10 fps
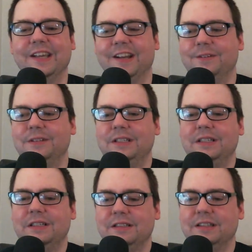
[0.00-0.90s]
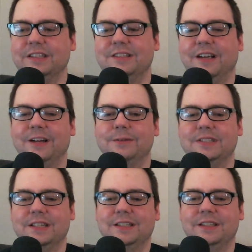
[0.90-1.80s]
you know, this track was
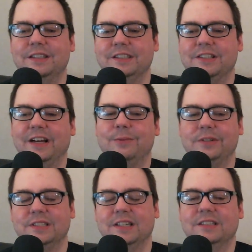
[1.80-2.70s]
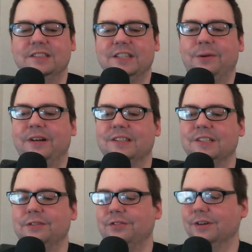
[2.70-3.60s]
good, this track wasn't good, so on and
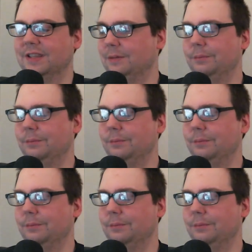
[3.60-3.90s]
so forth.